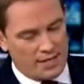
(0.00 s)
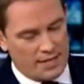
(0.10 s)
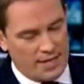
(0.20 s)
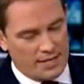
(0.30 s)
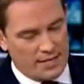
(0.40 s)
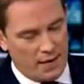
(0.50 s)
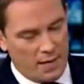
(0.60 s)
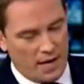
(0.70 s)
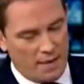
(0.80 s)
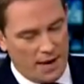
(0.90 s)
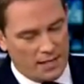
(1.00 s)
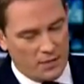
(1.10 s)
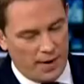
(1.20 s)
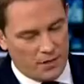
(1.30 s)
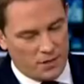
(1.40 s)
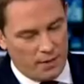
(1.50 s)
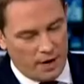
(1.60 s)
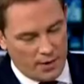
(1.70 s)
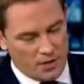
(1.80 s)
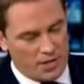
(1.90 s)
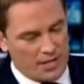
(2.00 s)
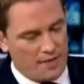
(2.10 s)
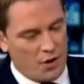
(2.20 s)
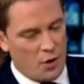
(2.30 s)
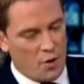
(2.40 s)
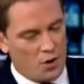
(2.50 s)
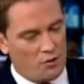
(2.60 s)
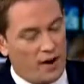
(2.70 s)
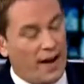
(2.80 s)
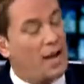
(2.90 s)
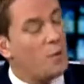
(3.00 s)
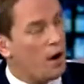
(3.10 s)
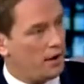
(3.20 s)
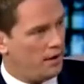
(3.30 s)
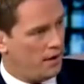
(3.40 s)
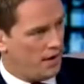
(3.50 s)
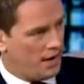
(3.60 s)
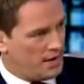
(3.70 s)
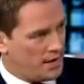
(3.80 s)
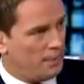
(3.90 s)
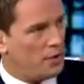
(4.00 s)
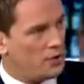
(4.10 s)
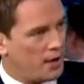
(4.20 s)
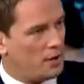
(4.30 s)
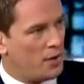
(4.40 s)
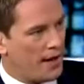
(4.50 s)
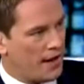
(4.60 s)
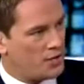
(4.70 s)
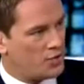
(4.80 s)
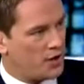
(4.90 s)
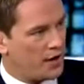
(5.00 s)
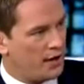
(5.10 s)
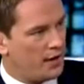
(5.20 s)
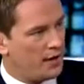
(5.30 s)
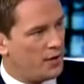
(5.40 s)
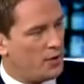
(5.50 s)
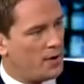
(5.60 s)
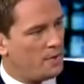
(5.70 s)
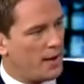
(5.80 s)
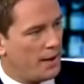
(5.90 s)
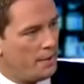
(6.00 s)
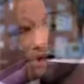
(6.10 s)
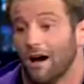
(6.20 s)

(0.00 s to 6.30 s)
He says, when you come back to action, my question is, if you could find anyone in WWE history, who would it be?